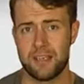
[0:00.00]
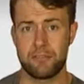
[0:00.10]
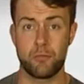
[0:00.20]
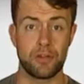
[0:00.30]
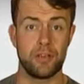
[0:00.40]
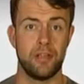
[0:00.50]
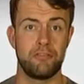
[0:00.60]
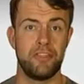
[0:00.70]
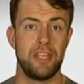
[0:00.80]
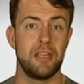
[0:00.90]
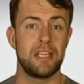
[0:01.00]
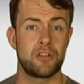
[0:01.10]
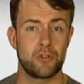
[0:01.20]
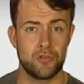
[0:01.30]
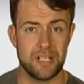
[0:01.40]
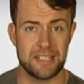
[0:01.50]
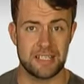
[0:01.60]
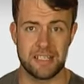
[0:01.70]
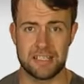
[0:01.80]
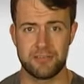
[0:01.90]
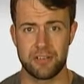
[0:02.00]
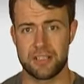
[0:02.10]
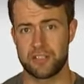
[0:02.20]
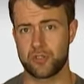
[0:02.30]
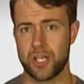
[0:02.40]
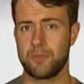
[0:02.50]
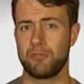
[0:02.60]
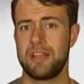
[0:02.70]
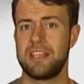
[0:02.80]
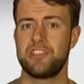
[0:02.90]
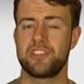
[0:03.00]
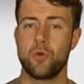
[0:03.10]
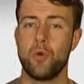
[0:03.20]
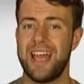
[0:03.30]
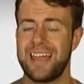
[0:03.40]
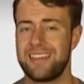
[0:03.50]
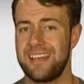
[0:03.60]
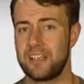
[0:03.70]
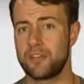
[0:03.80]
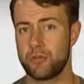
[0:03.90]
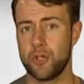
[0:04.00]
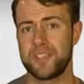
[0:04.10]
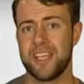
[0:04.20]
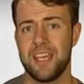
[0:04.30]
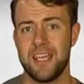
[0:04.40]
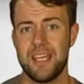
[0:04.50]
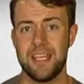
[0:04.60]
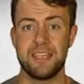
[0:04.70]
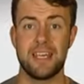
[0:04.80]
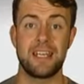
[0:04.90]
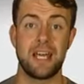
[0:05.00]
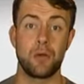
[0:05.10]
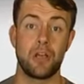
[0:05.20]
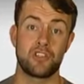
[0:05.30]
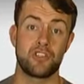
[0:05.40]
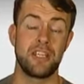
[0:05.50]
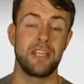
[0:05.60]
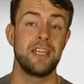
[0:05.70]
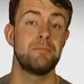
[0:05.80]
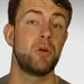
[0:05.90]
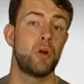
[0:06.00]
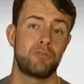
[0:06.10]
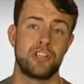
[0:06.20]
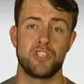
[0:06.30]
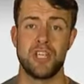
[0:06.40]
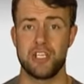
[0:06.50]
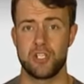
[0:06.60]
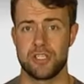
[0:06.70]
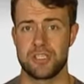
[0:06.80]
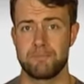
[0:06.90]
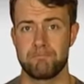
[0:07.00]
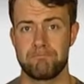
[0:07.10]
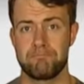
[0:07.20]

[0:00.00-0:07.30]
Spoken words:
from one of the increasingly divided tribal, religious or ethnic groups in their now largely impoverished nations.